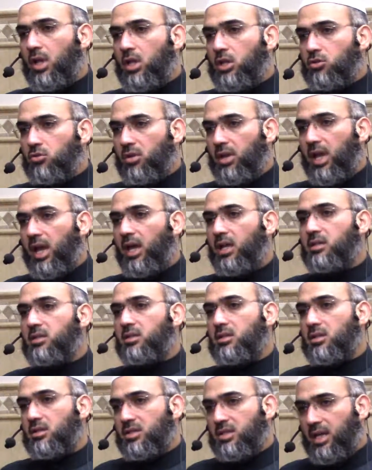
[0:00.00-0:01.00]
donate
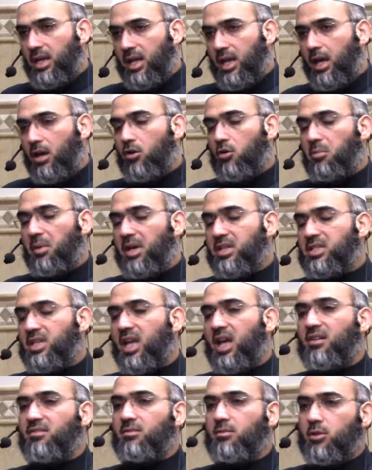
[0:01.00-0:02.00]
zakah or pay
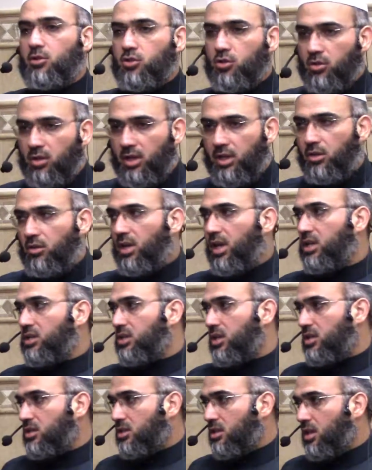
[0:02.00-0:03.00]
zakah from the jewelry. You can
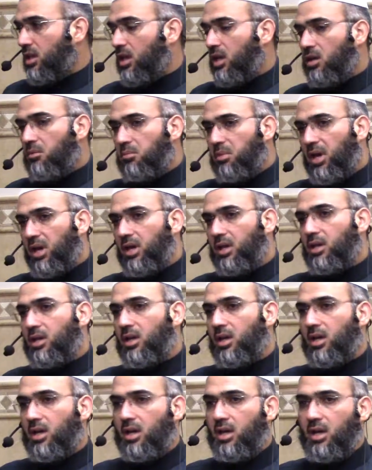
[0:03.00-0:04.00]
just pay
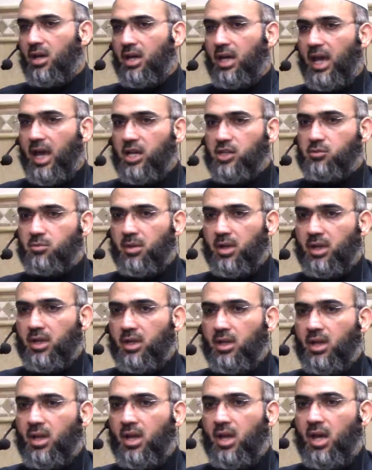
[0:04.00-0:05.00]
cash
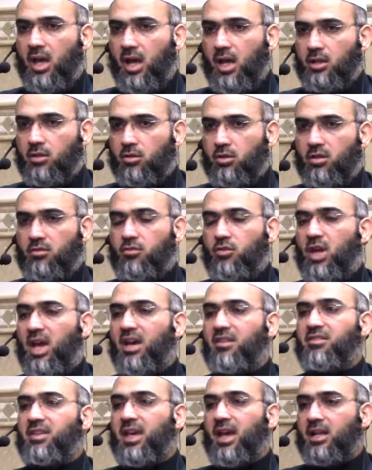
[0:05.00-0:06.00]
money. And if you
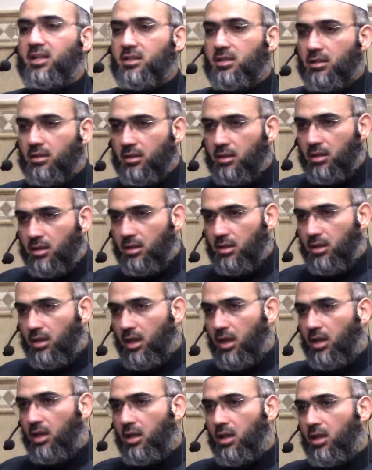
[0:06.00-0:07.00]
have cattle,
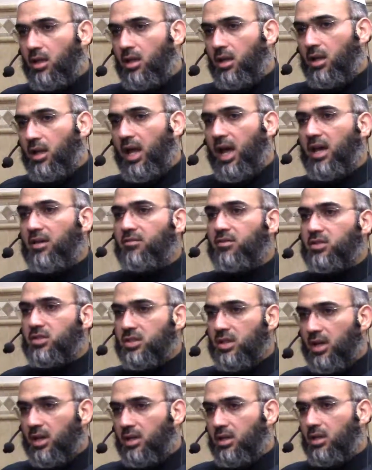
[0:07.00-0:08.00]
okay,
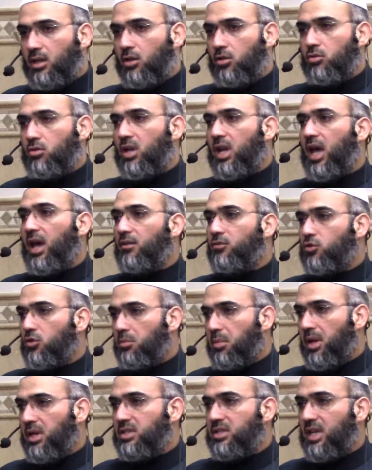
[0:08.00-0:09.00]
livestock, you don't have to
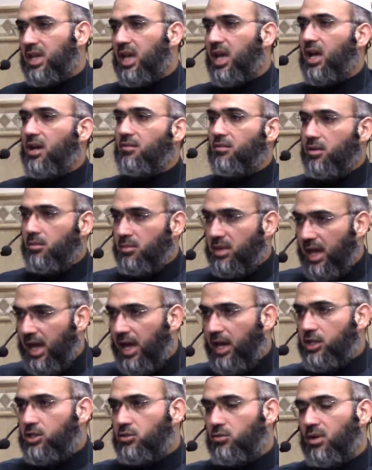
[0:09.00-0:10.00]
pay zakah from the
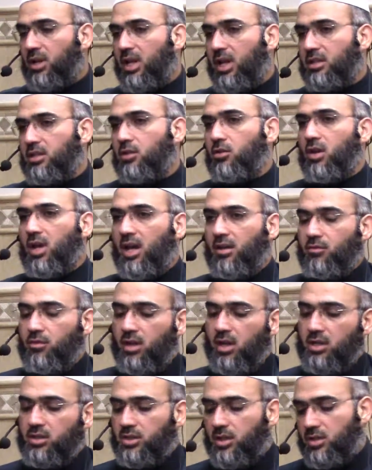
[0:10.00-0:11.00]
actual cattle you have. You
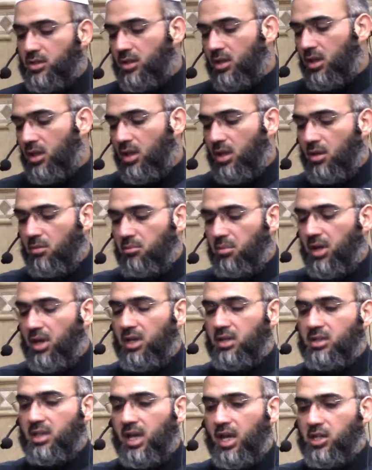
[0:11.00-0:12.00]
can just pay
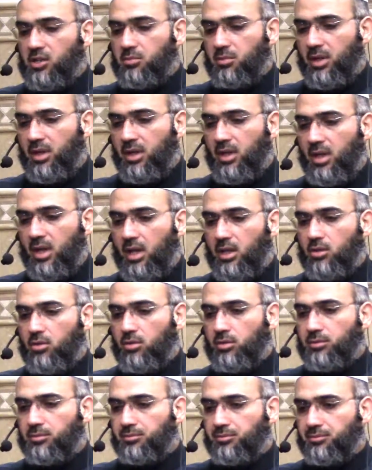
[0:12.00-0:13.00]
it cash money and all.